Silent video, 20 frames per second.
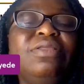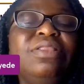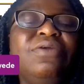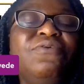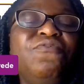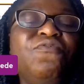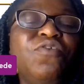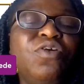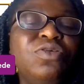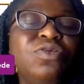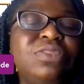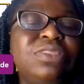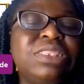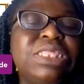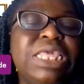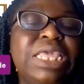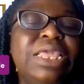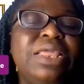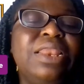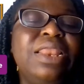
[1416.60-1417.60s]

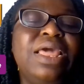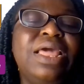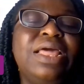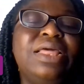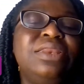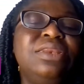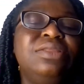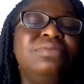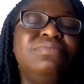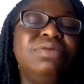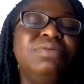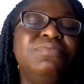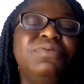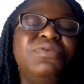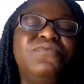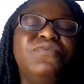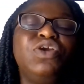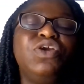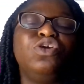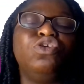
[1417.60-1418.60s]
foreskin, and it may be
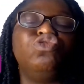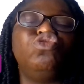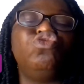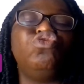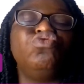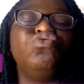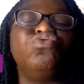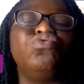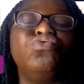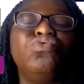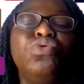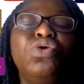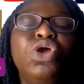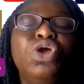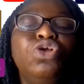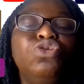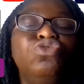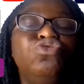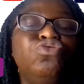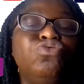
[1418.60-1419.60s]
difficult to
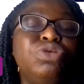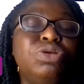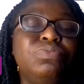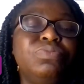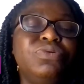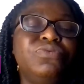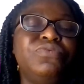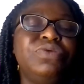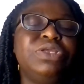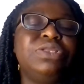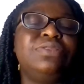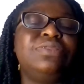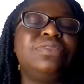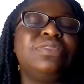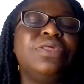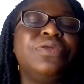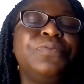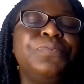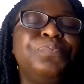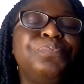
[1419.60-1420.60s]
remove it.
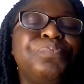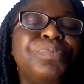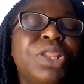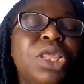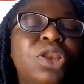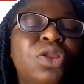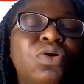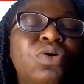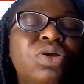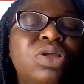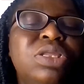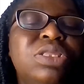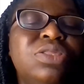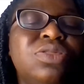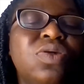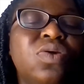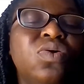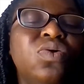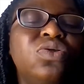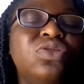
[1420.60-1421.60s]

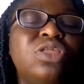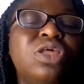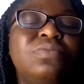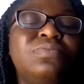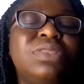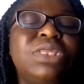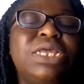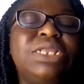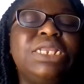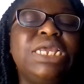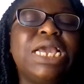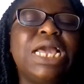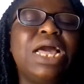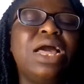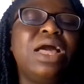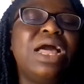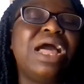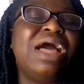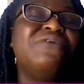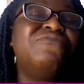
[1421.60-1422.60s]
So sometimes they can
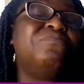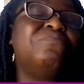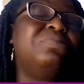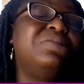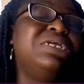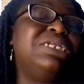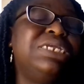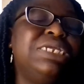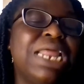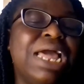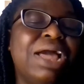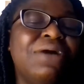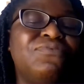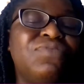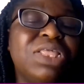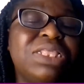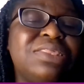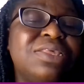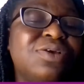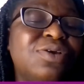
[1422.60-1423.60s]
have bleeding
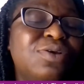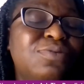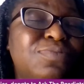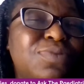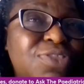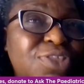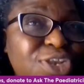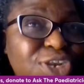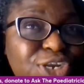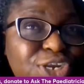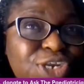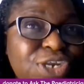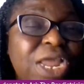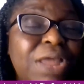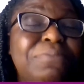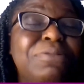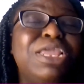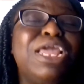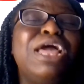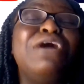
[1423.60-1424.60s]
after circumcision,
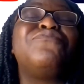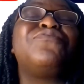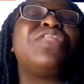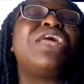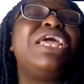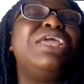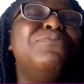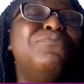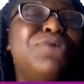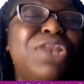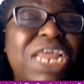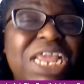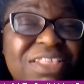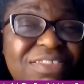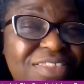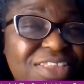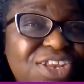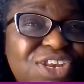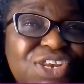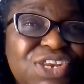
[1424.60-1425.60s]
after
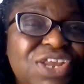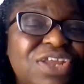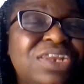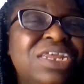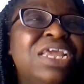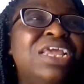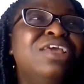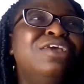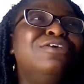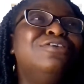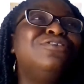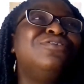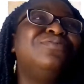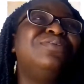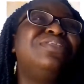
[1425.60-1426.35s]
immunization. So you